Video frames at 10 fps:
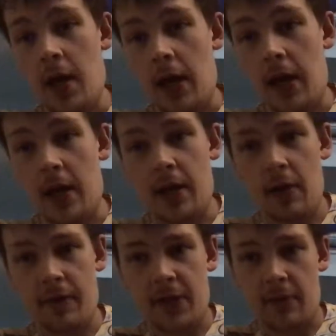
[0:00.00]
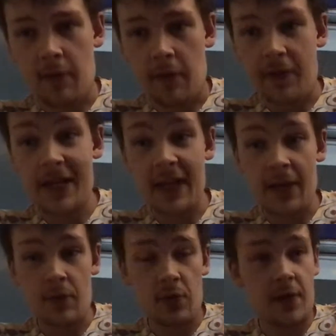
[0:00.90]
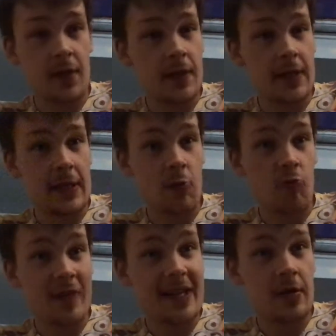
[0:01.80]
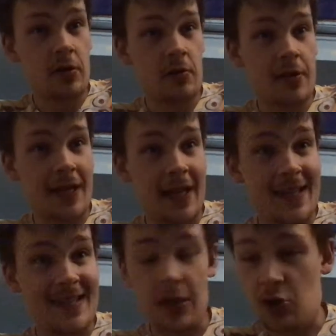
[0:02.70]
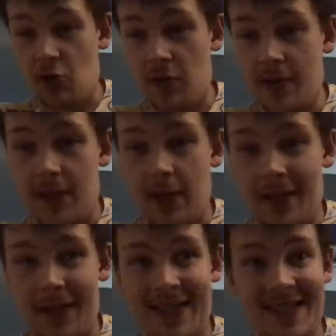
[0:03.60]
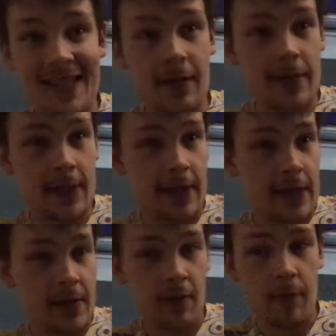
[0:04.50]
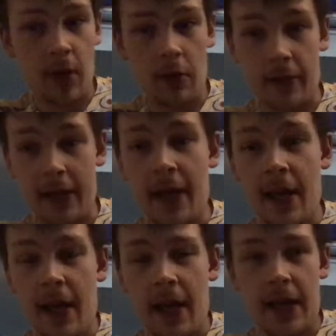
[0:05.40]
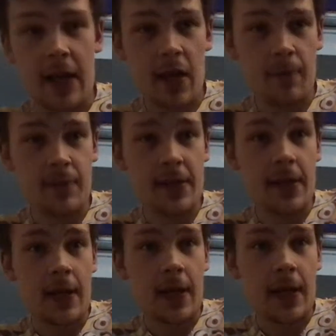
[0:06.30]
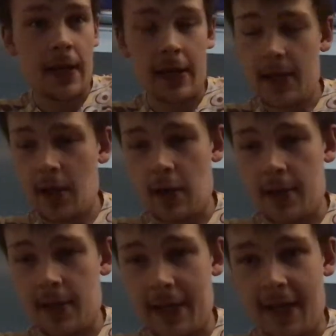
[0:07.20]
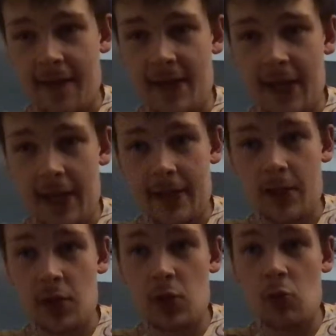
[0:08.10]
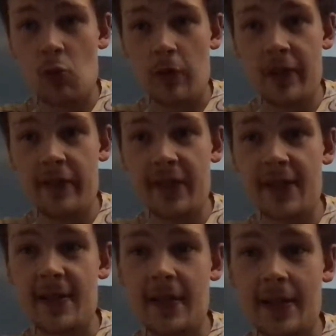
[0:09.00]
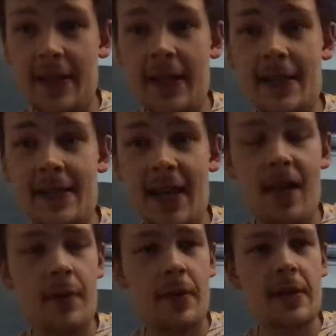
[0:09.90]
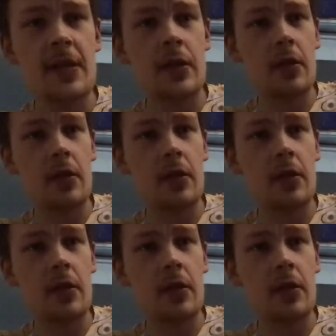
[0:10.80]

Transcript: And then obviously we've got 3 games on Sunday: Rangers at St Johnstone, Celtic against Kilmarnock, and Hibs against Hearts, like I've said. So Livingston against Aberdeen.